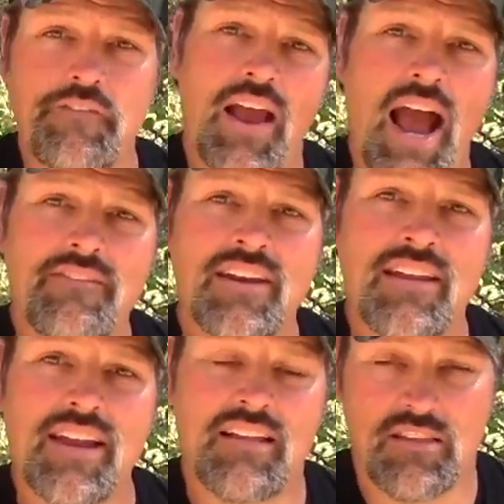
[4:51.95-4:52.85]
If you haven't
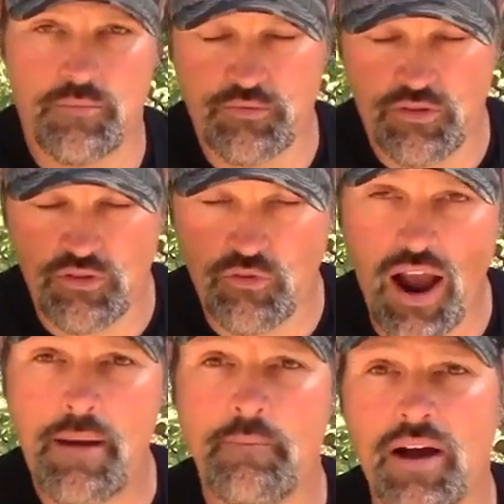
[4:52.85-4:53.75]
hit that
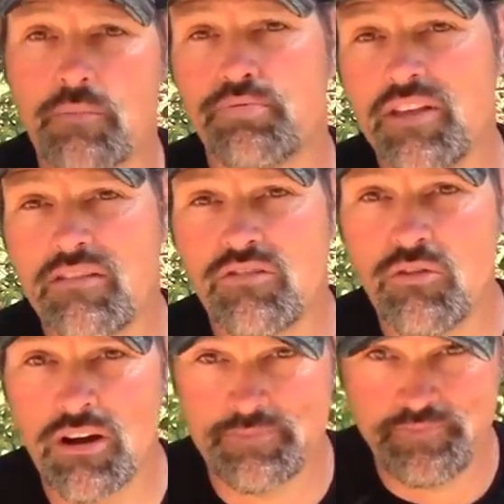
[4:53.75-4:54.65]
subscribe button, please
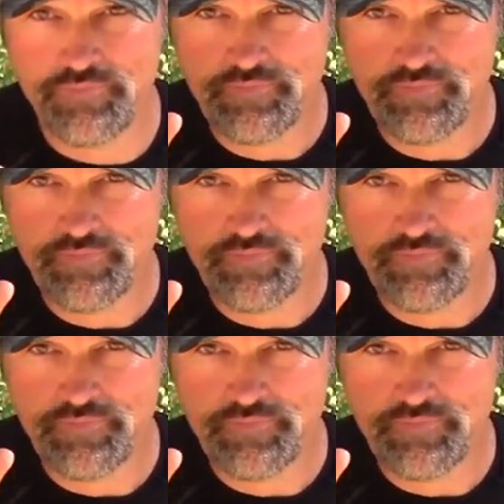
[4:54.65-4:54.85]
do it.